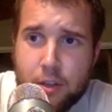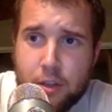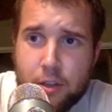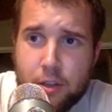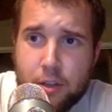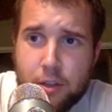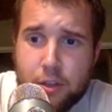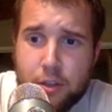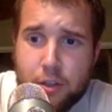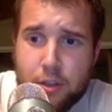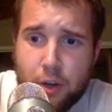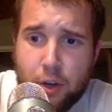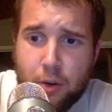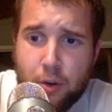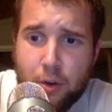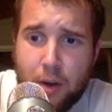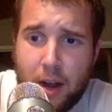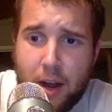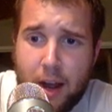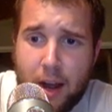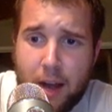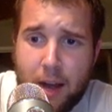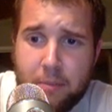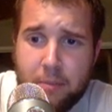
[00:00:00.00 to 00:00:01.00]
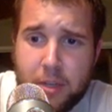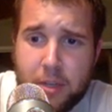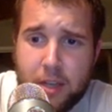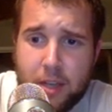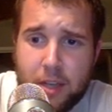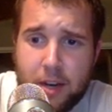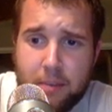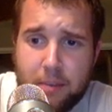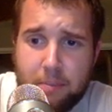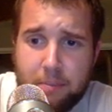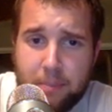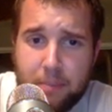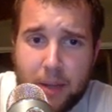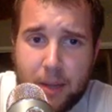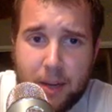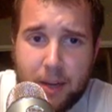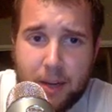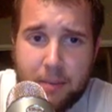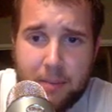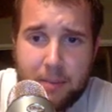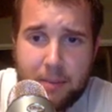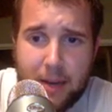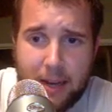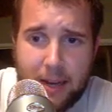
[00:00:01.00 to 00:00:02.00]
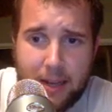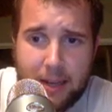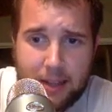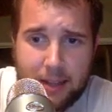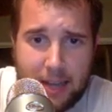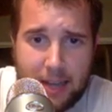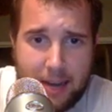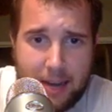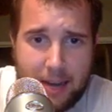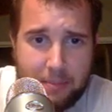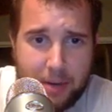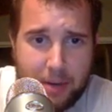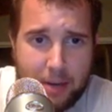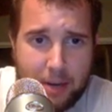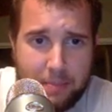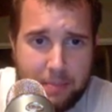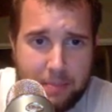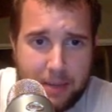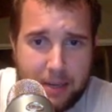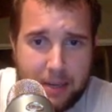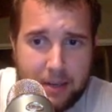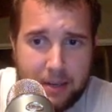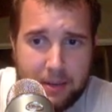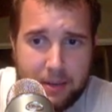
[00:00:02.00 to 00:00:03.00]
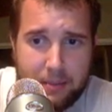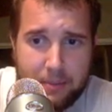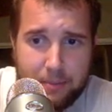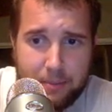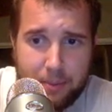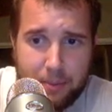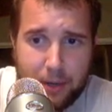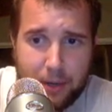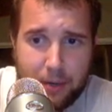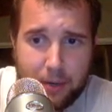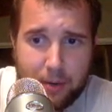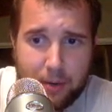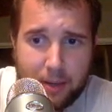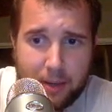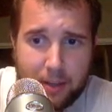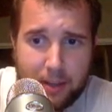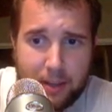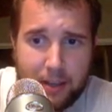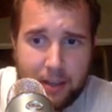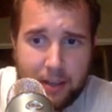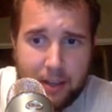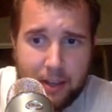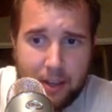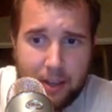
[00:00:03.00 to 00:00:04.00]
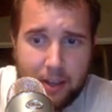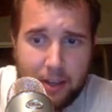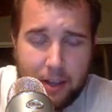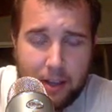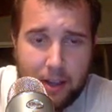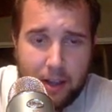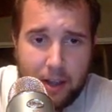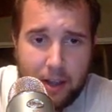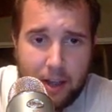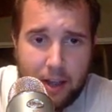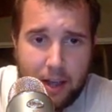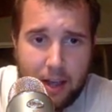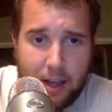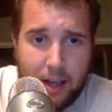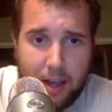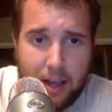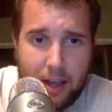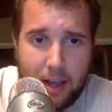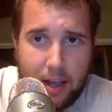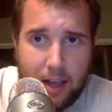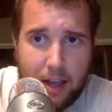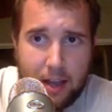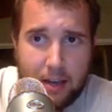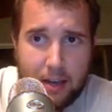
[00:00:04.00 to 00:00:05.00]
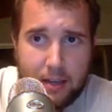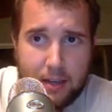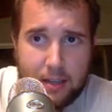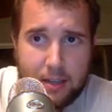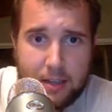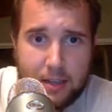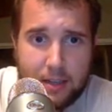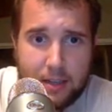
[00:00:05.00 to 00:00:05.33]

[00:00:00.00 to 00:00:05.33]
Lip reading: So I'm just going to plug my laptop in pretty quickly, and